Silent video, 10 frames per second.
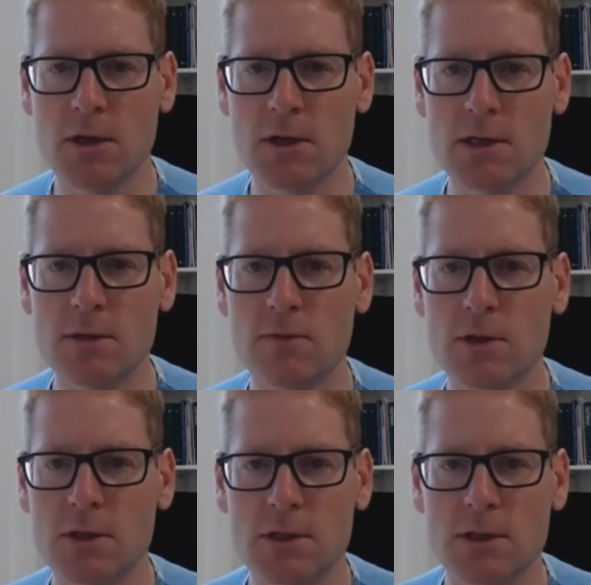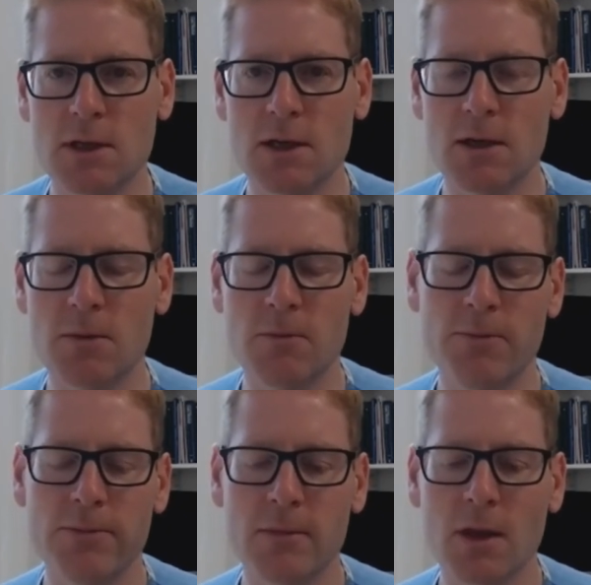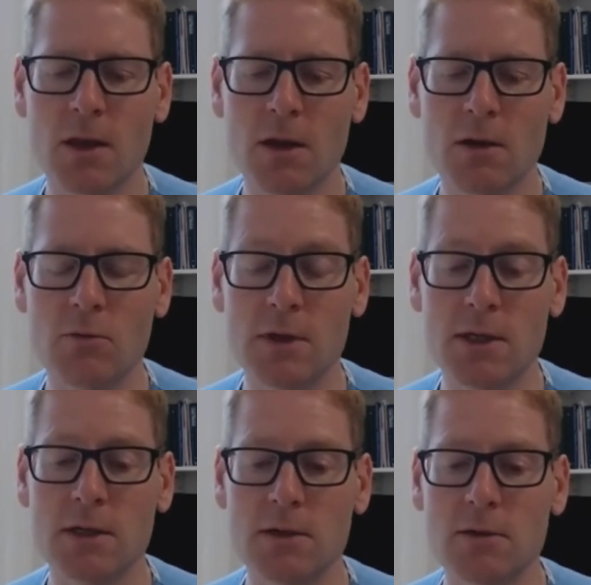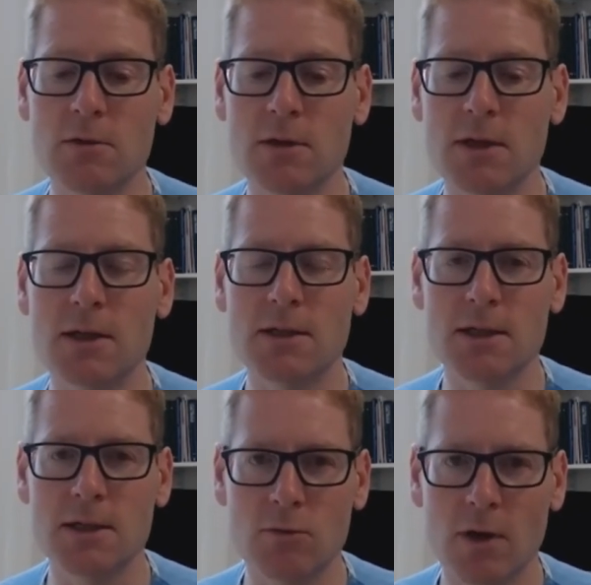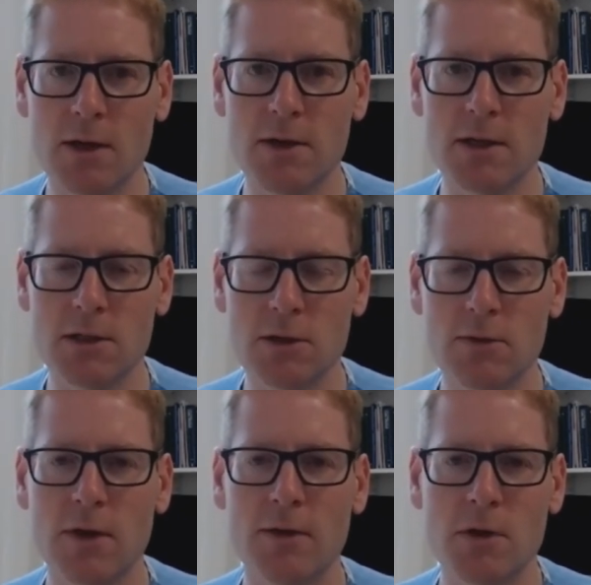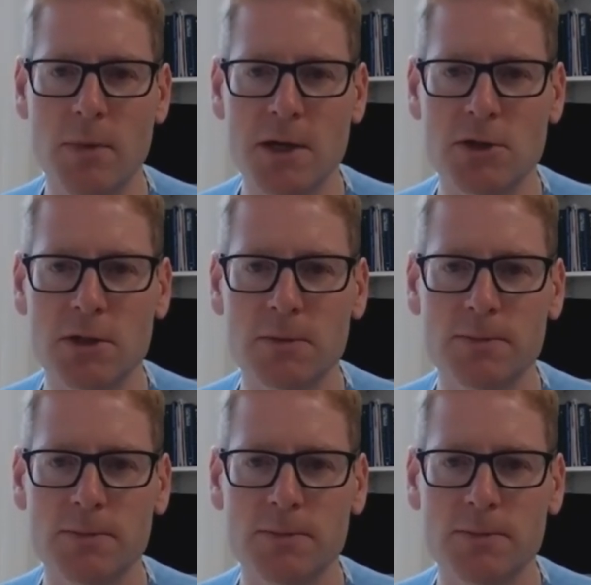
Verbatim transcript: certain that um, we, it is the right thing to do for every patient.